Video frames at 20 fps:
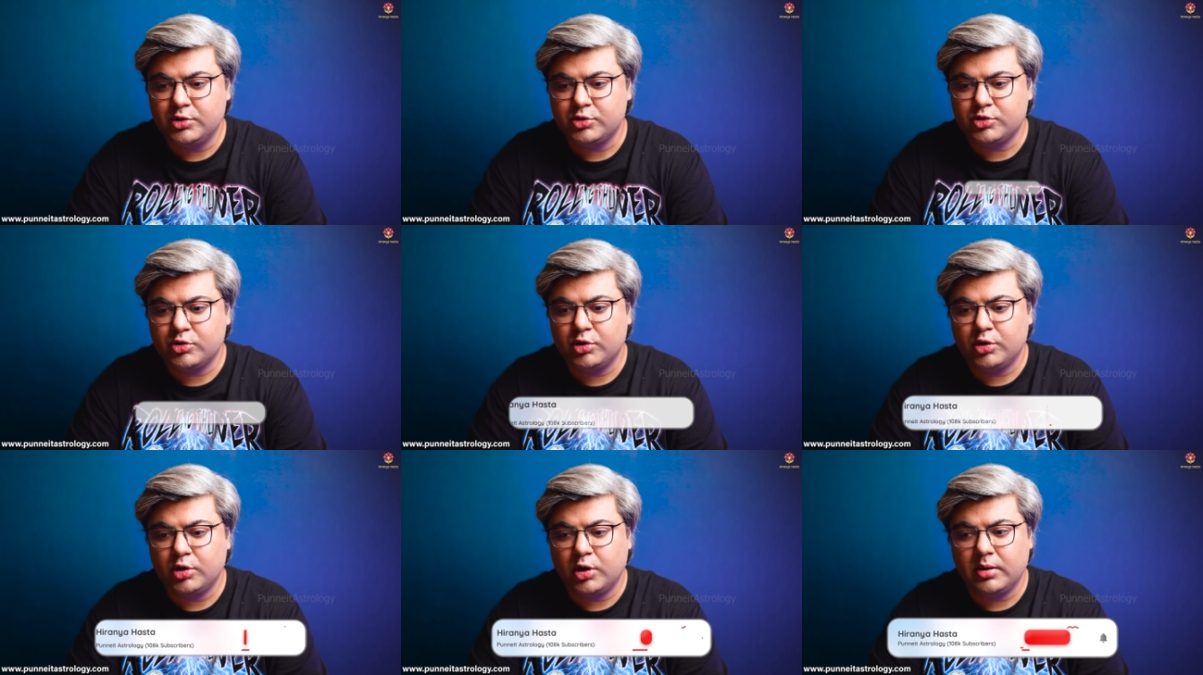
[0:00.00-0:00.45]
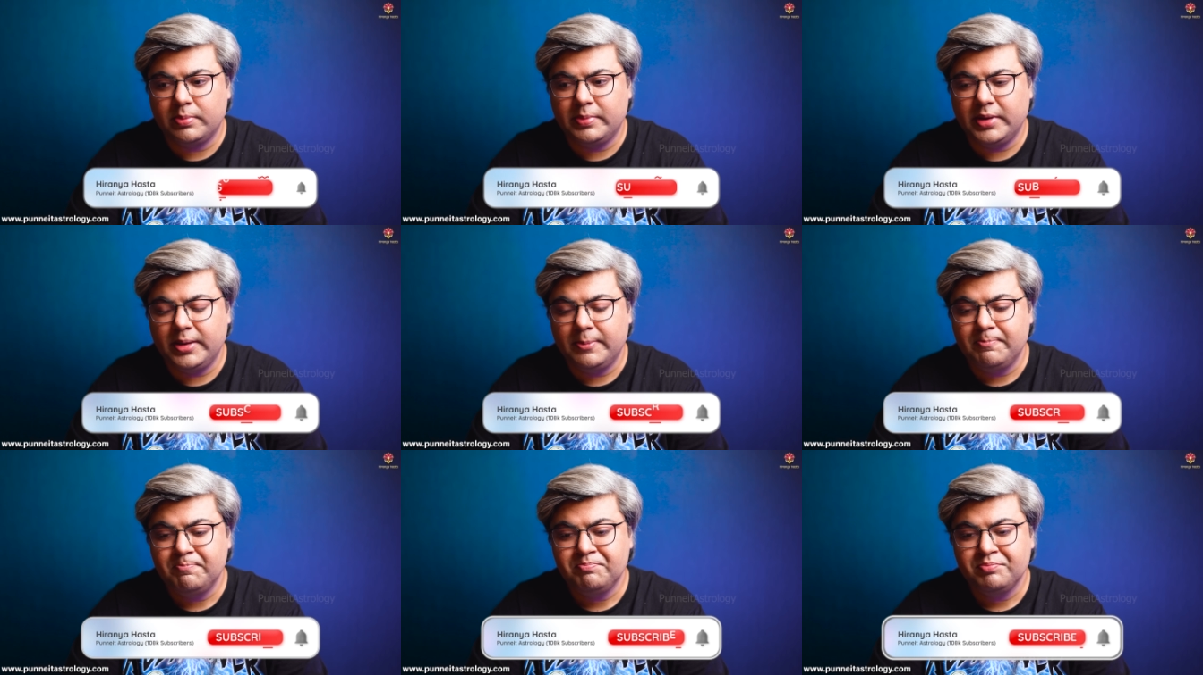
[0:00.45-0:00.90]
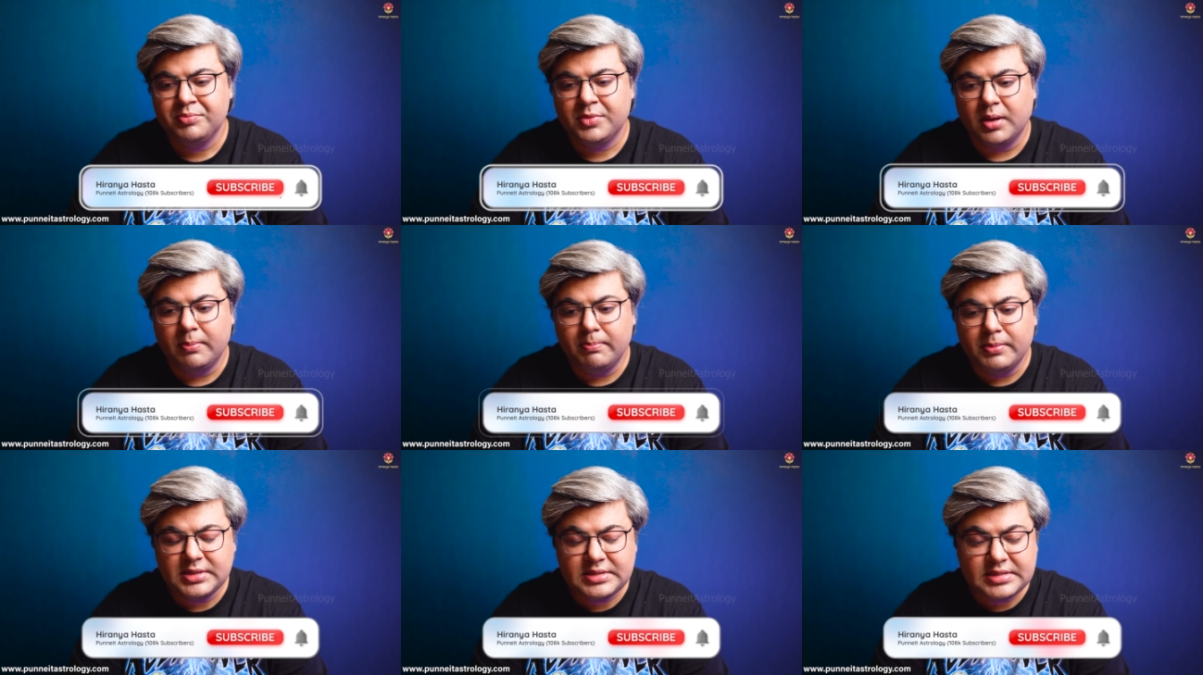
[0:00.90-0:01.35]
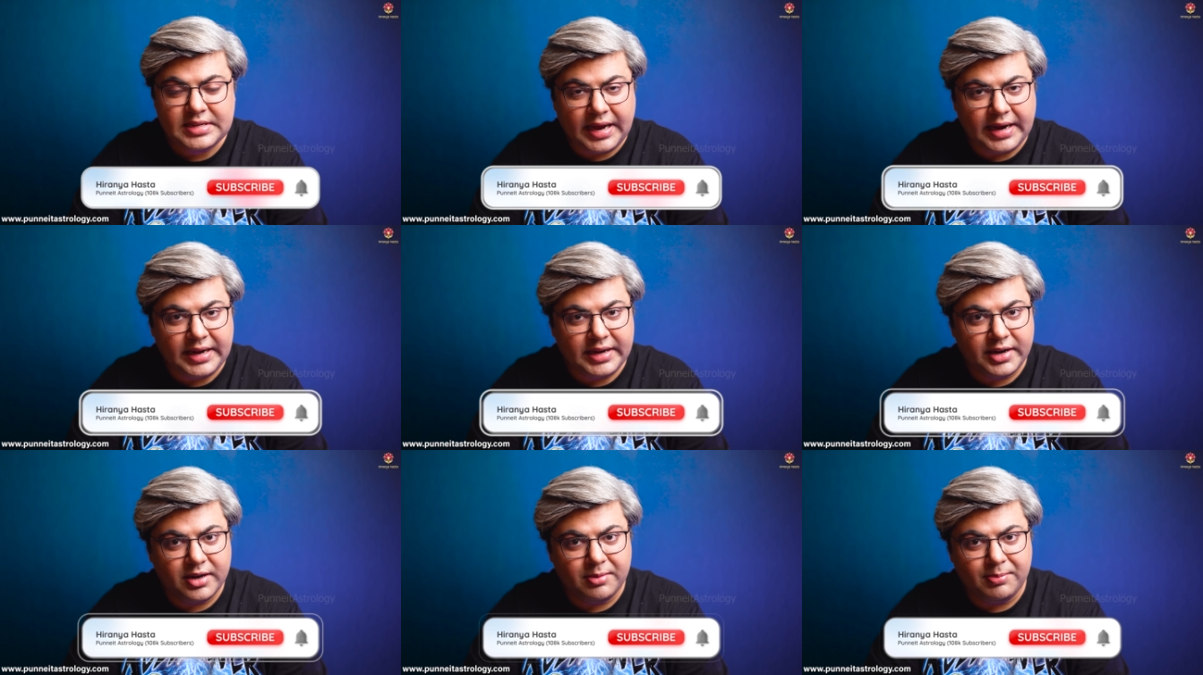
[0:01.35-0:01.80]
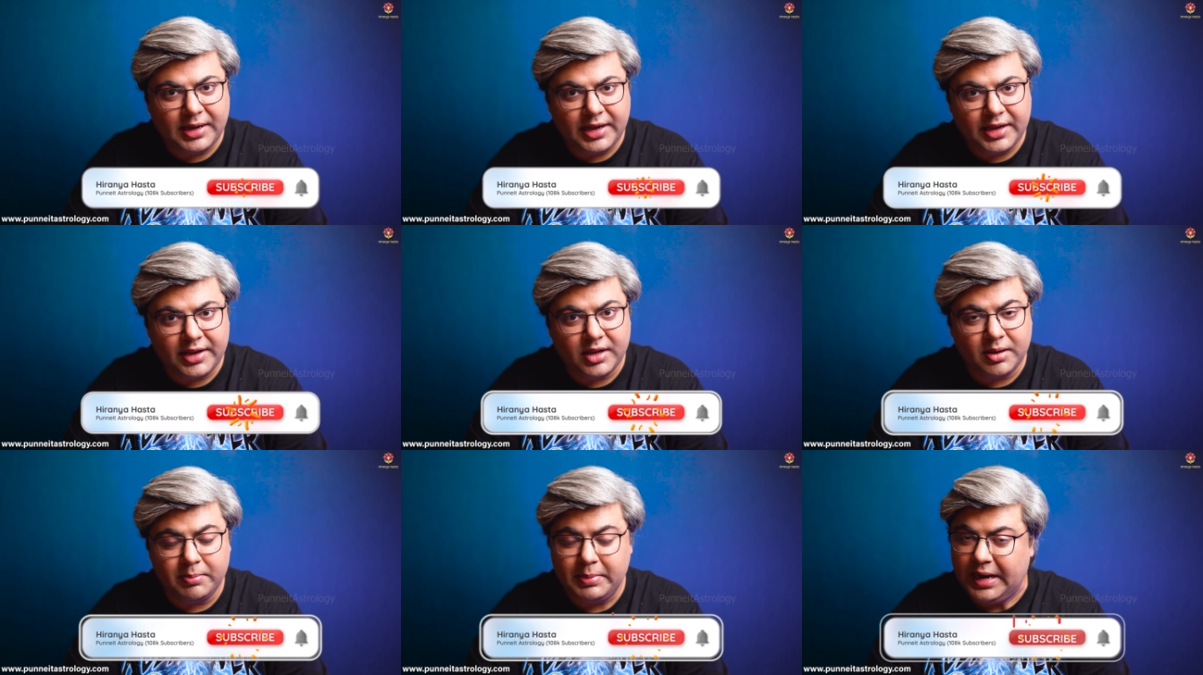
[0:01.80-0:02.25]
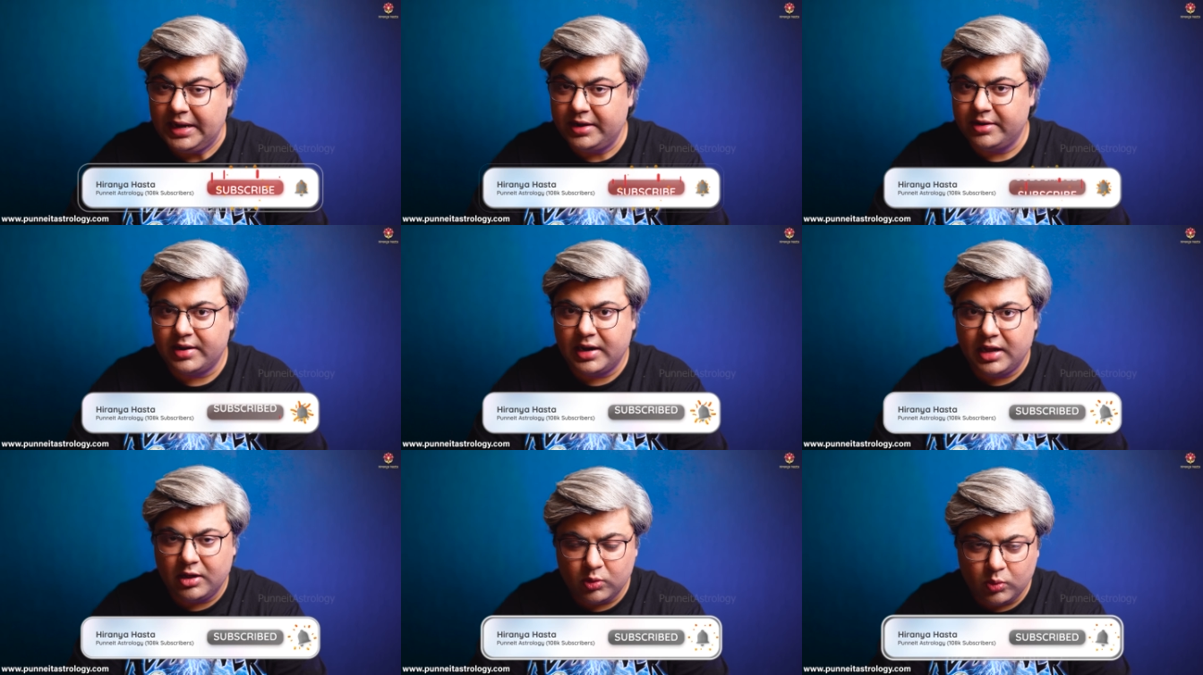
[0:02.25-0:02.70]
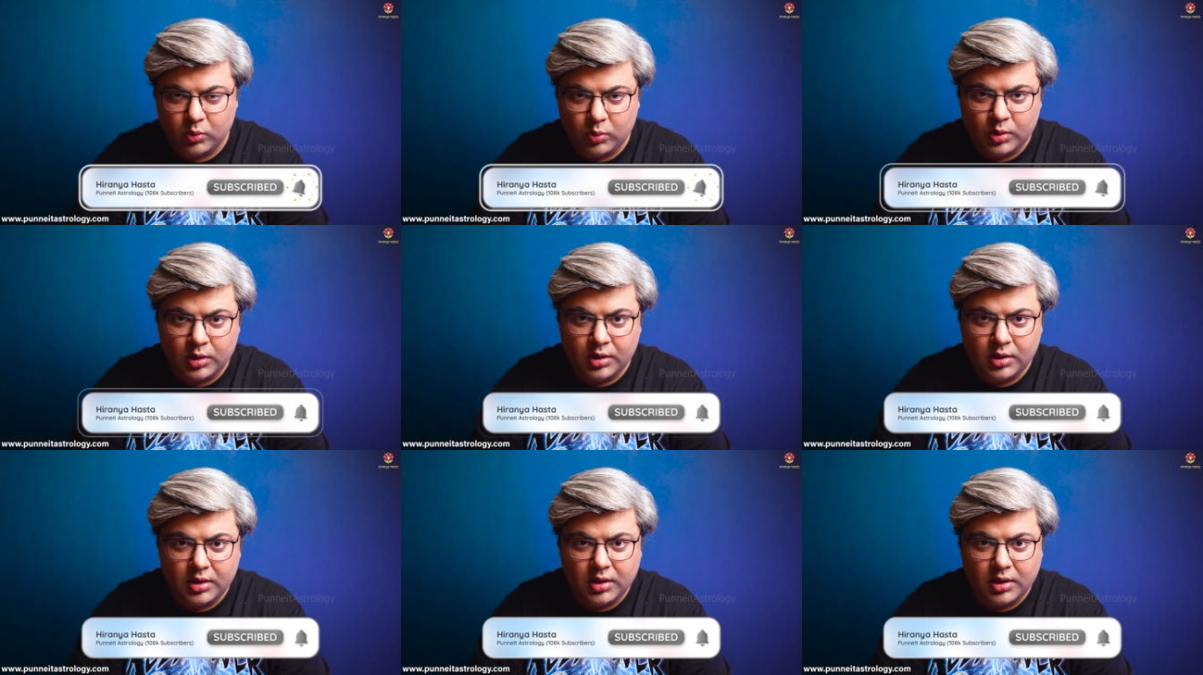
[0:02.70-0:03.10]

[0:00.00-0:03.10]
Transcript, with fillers: You should not be misguided by a bad Rahu.